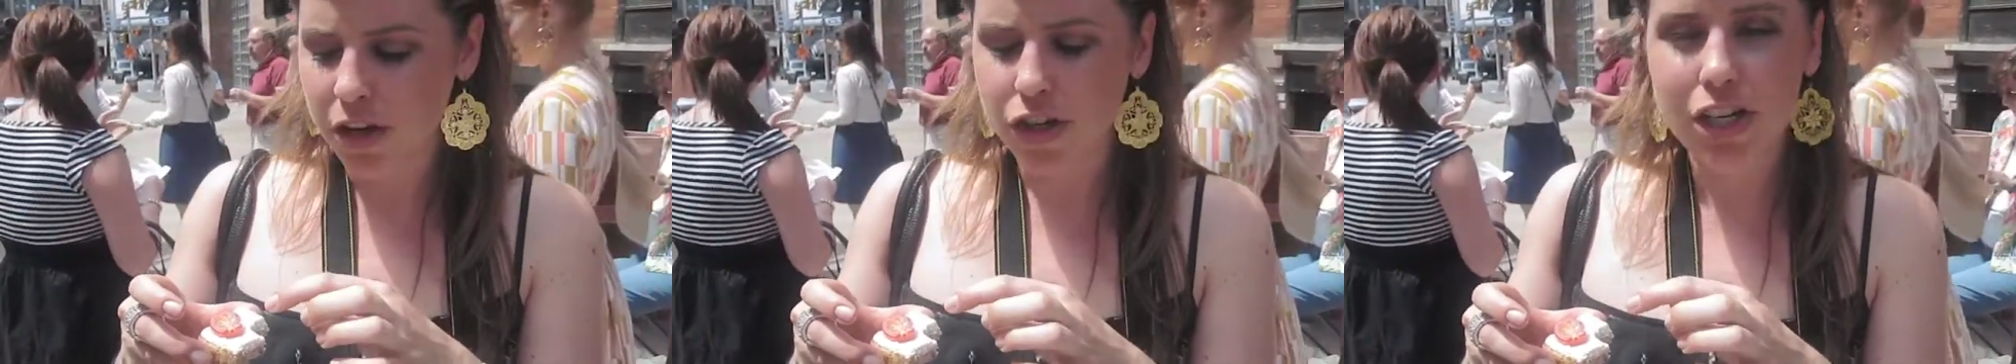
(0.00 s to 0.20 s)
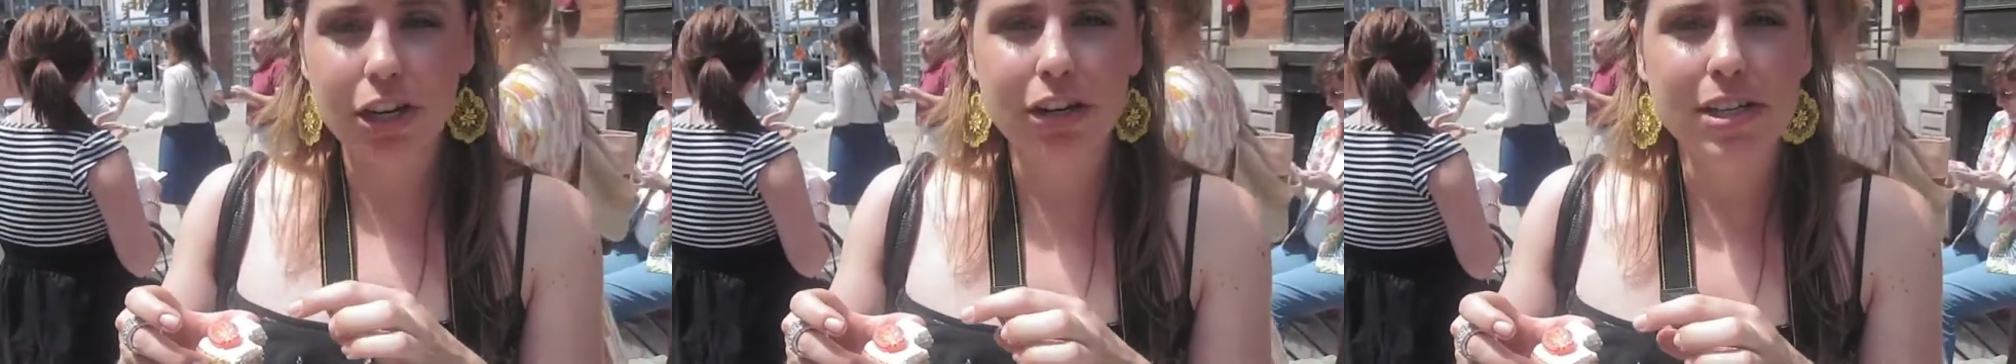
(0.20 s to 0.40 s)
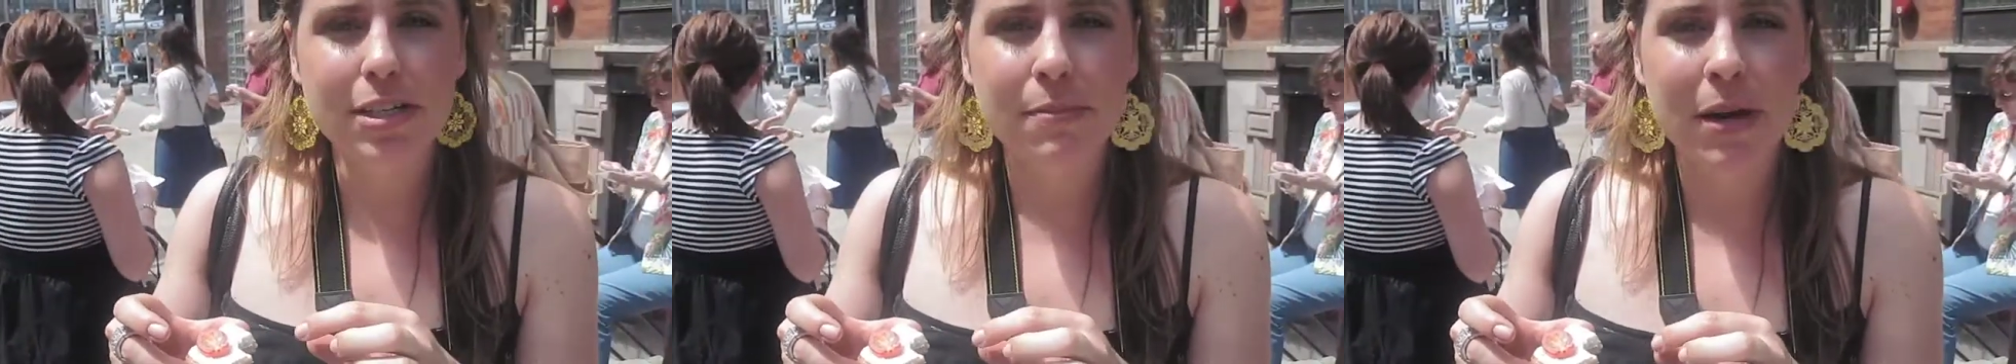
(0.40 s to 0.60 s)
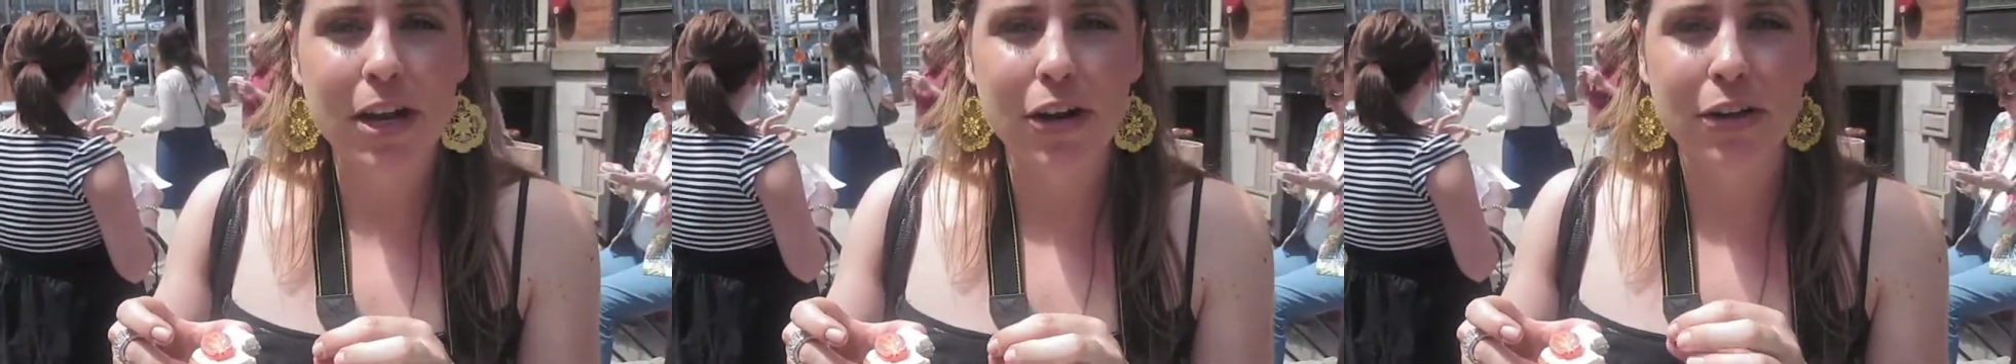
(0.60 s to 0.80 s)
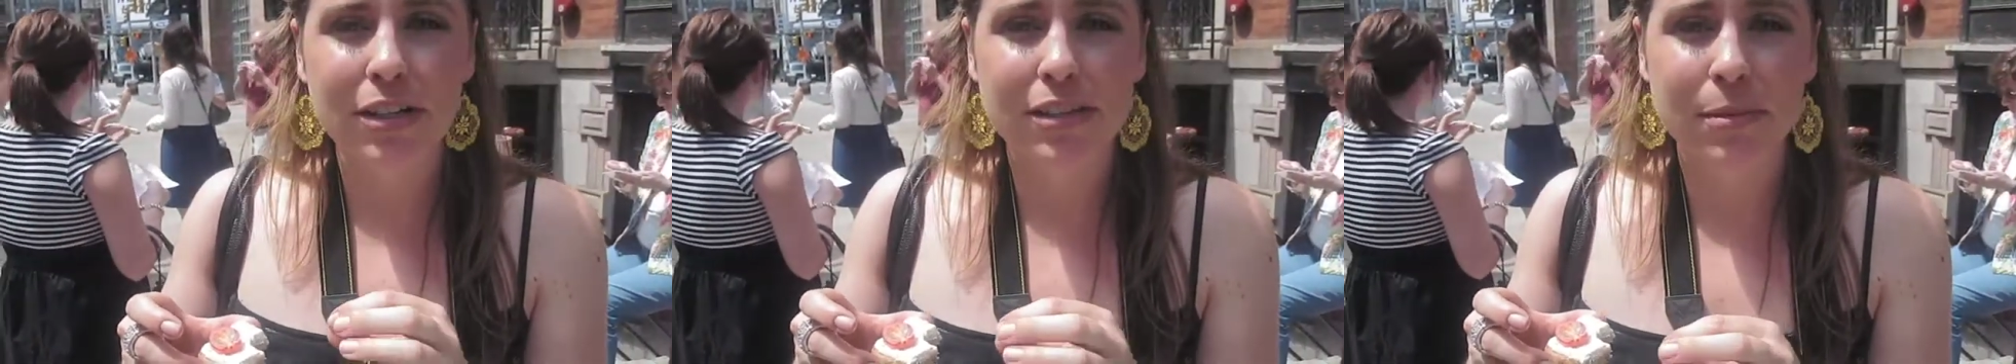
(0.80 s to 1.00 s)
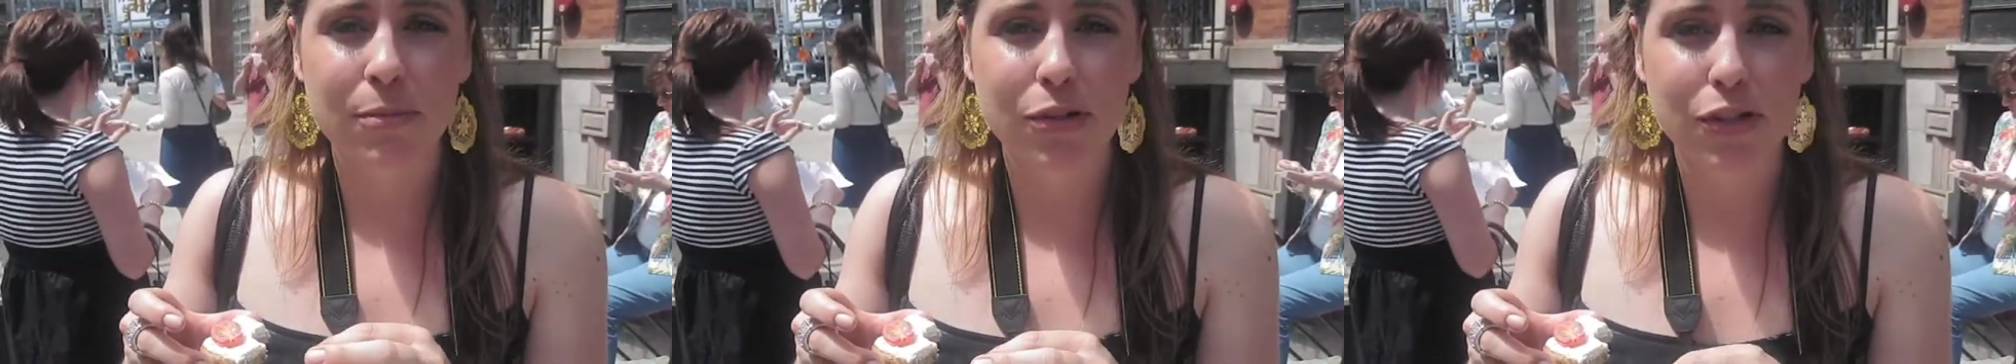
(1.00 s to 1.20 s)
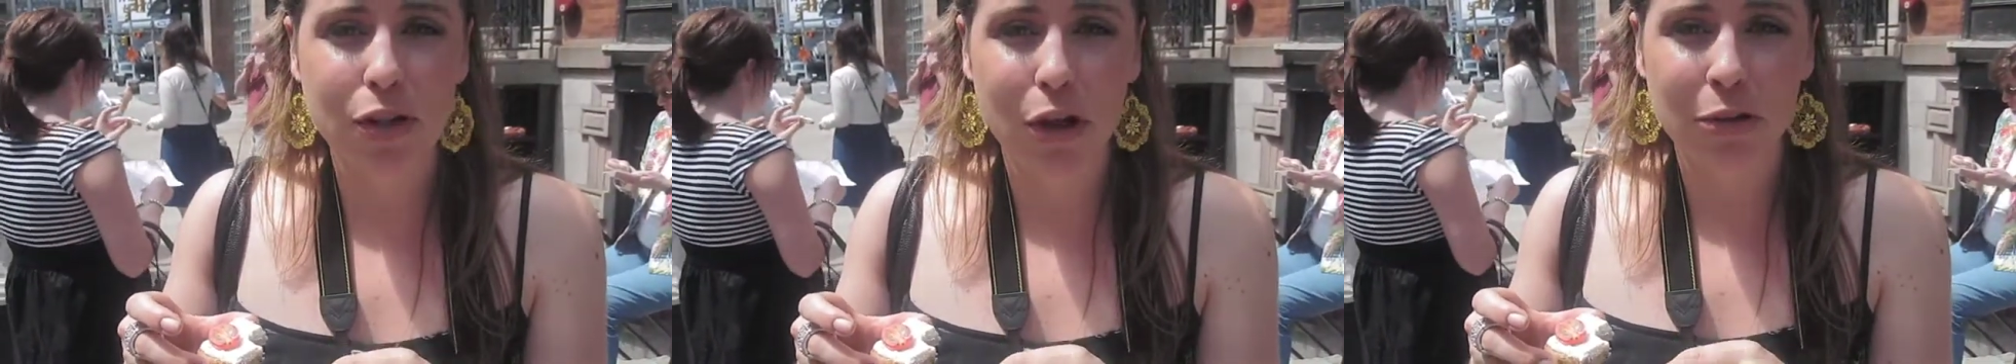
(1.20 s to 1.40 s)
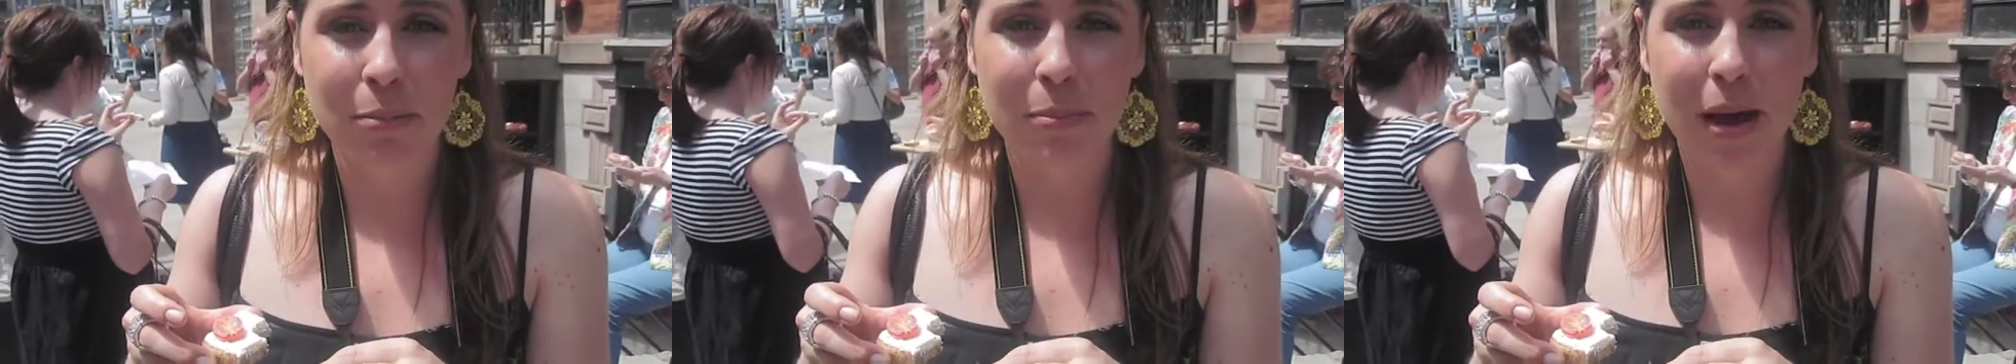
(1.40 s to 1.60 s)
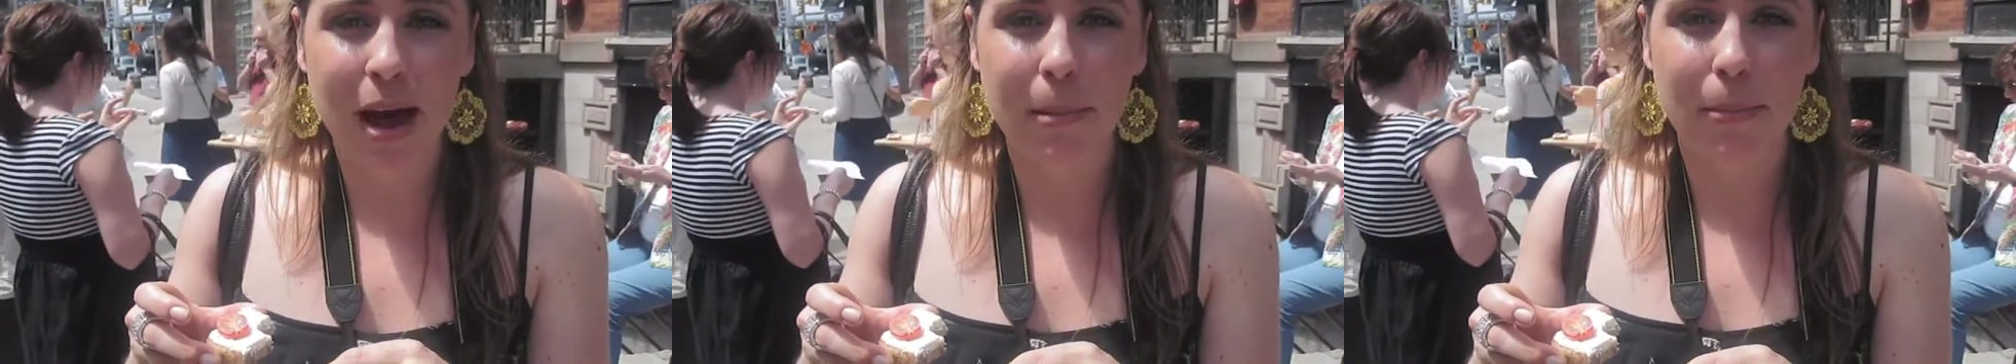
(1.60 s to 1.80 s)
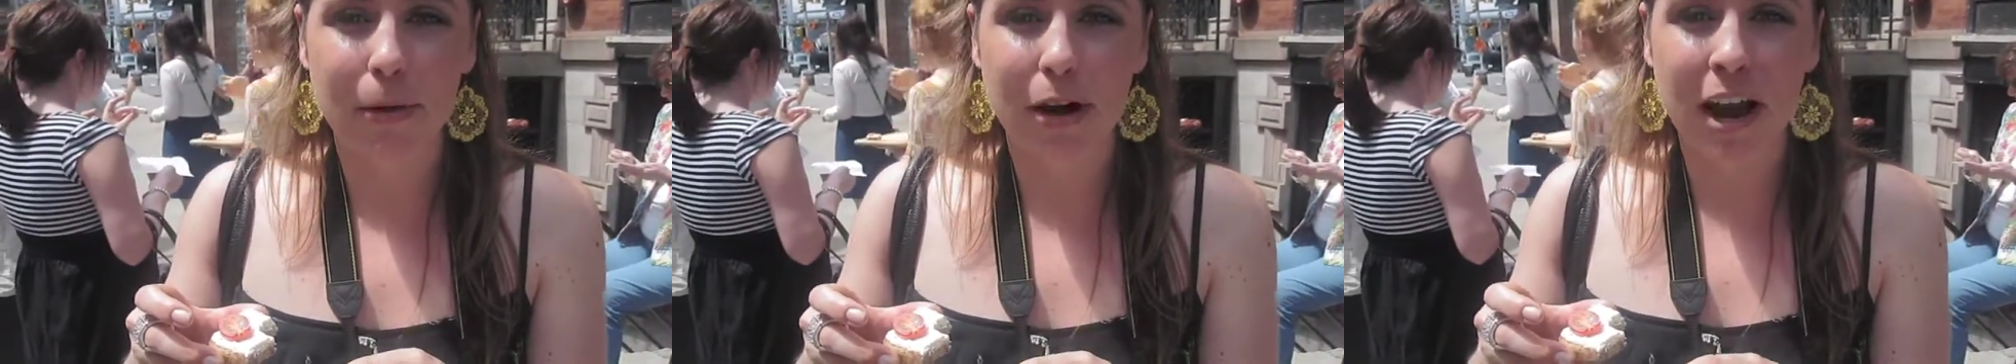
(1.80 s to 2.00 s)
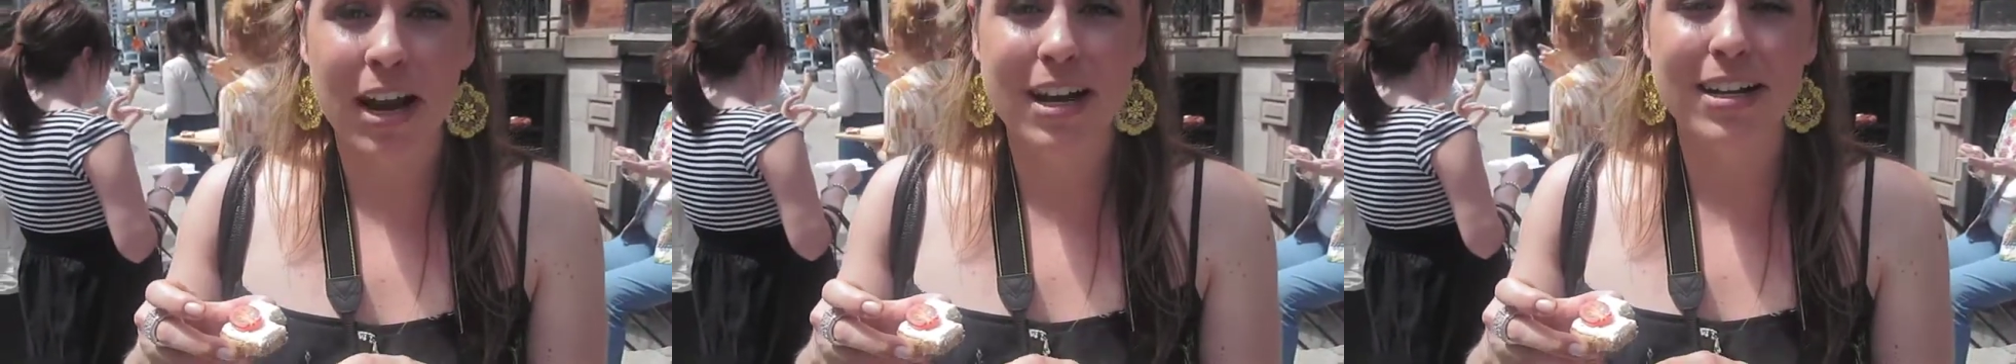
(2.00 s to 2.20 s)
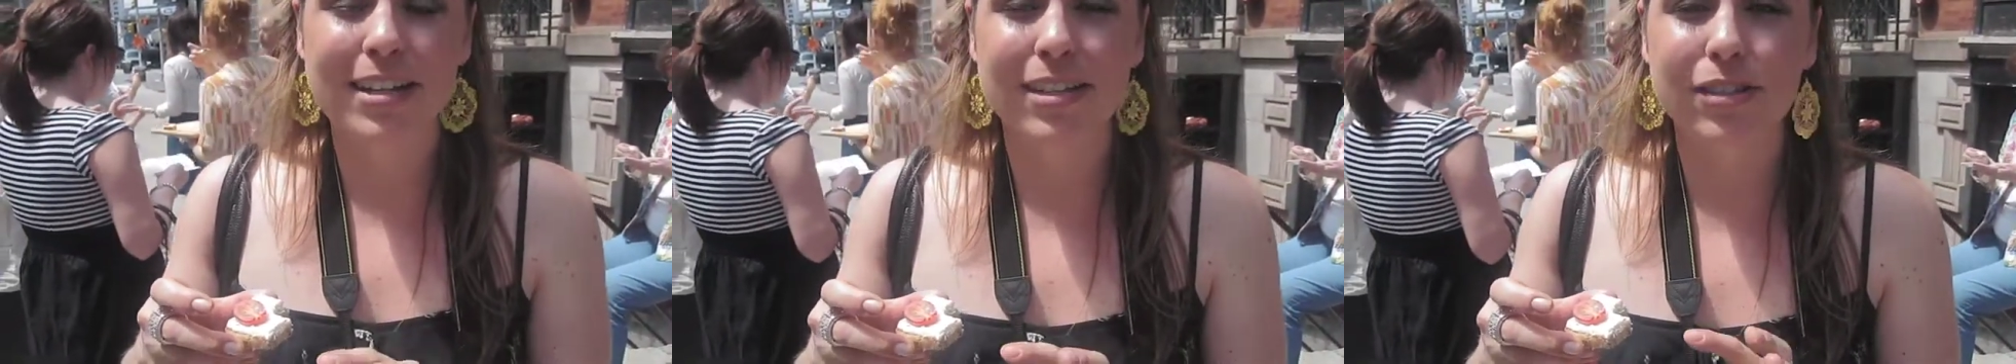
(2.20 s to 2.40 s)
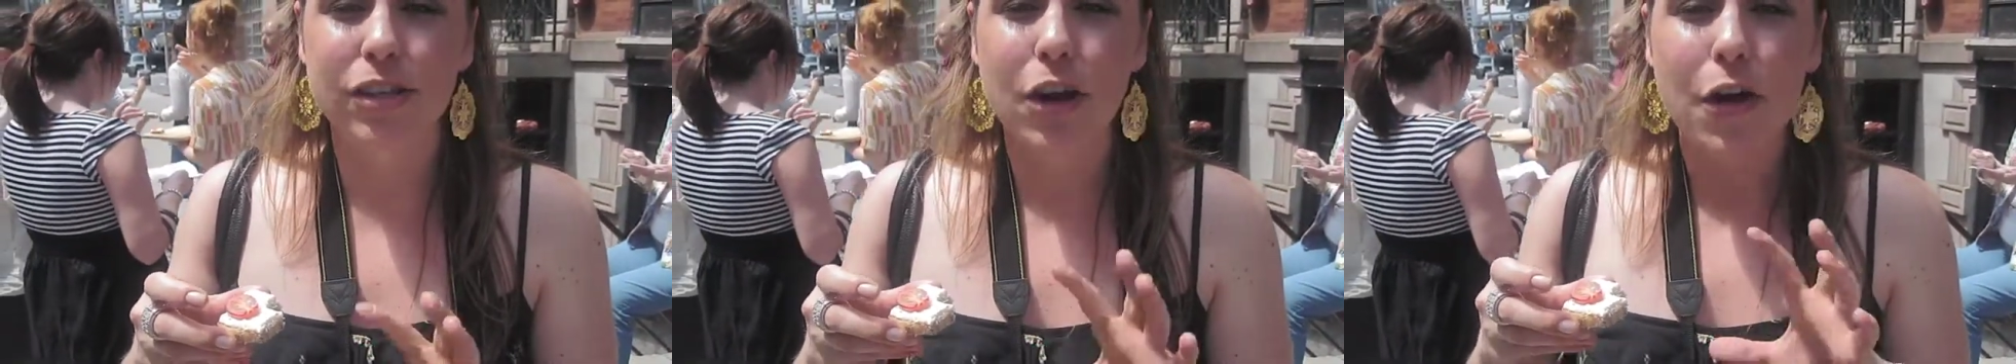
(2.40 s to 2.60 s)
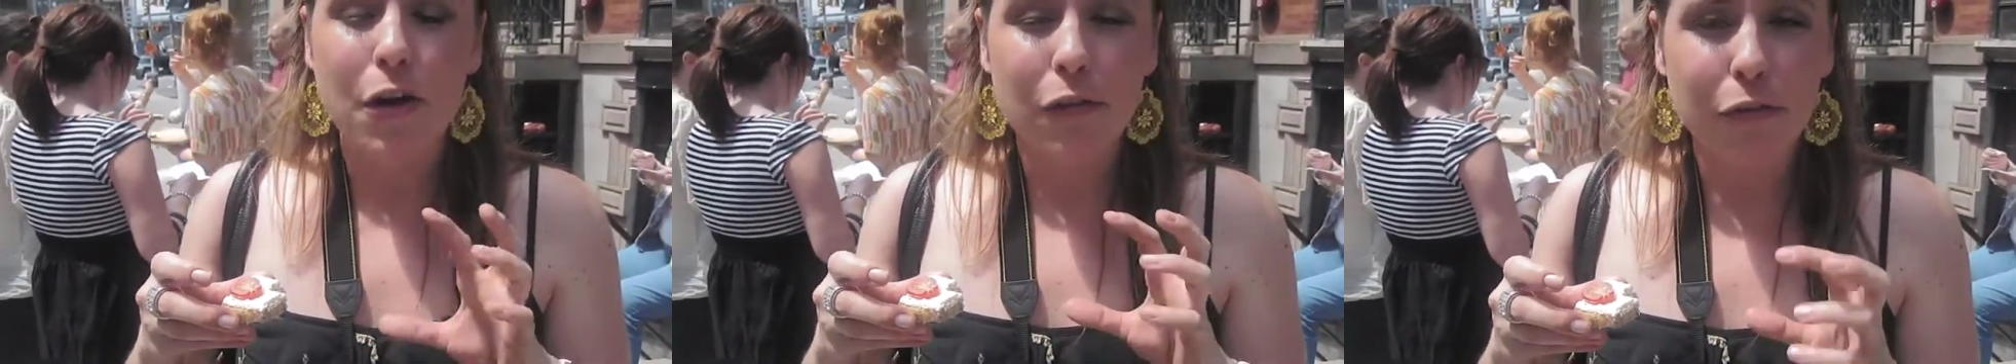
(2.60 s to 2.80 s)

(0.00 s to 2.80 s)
a cherry tomato, and some salt and pepper, and it is